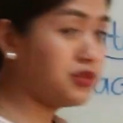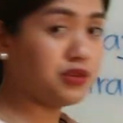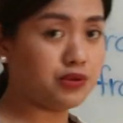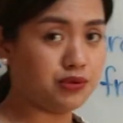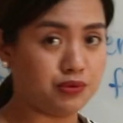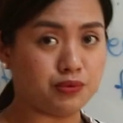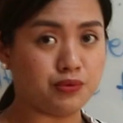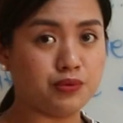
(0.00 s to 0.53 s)

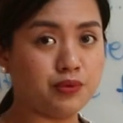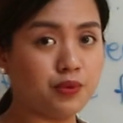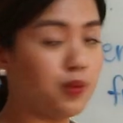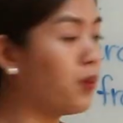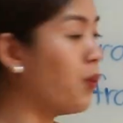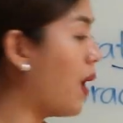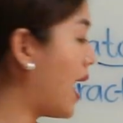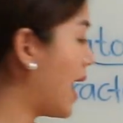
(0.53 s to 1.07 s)
2.
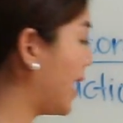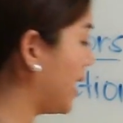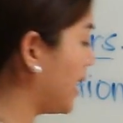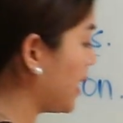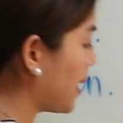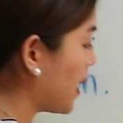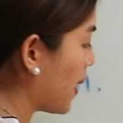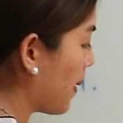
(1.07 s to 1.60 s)

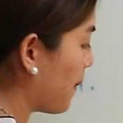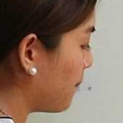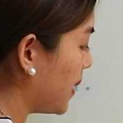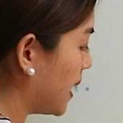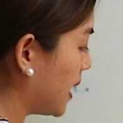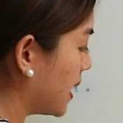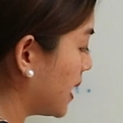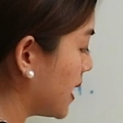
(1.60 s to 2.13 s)
Why?
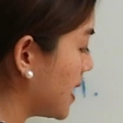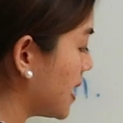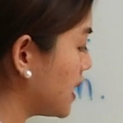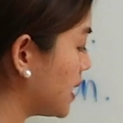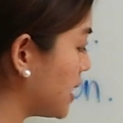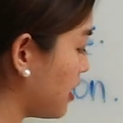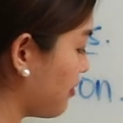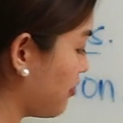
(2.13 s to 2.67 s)

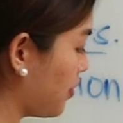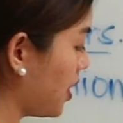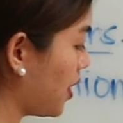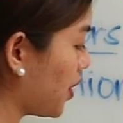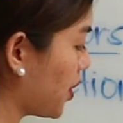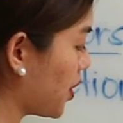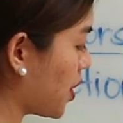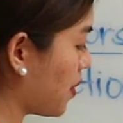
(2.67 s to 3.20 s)
Because if we
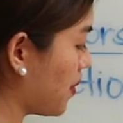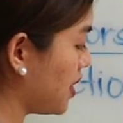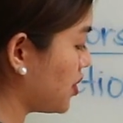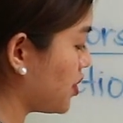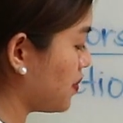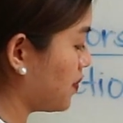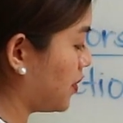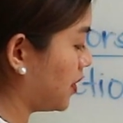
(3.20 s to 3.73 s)
are going
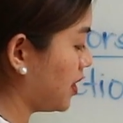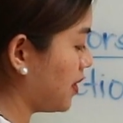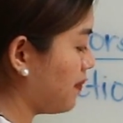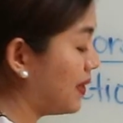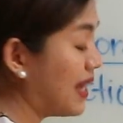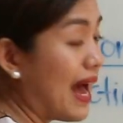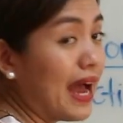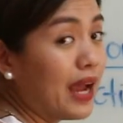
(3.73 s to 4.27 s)
to
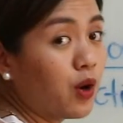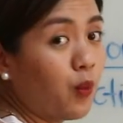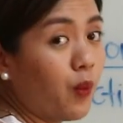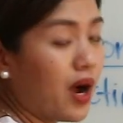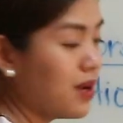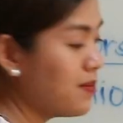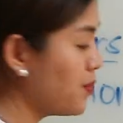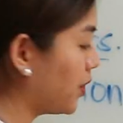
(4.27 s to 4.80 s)
multiply
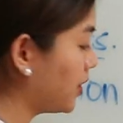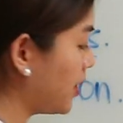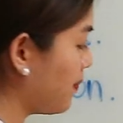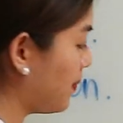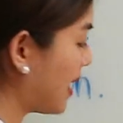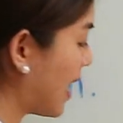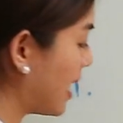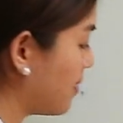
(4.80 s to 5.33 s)
1
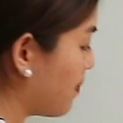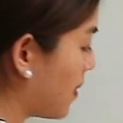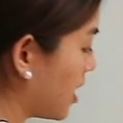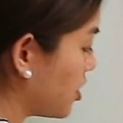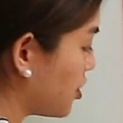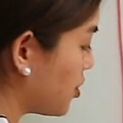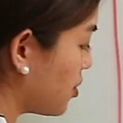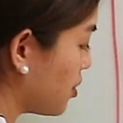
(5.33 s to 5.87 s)
multiplied
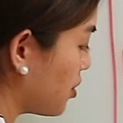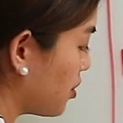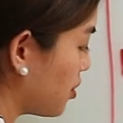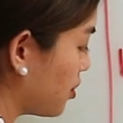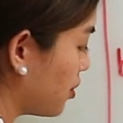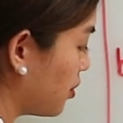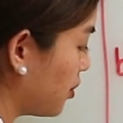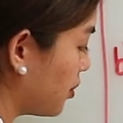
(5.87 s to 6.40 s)
by
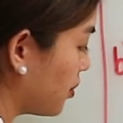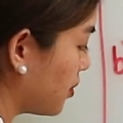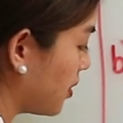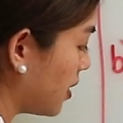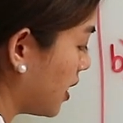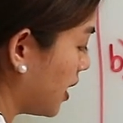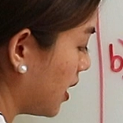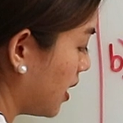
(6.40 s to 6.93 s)
2
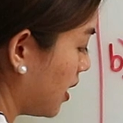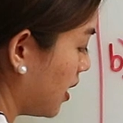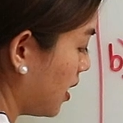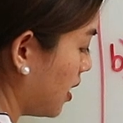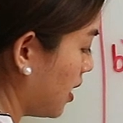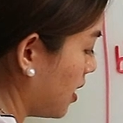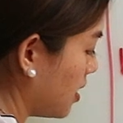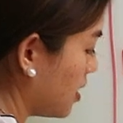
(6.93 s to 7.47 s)

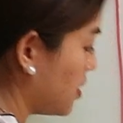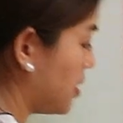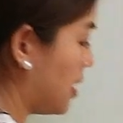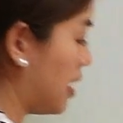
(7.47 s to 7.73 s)
is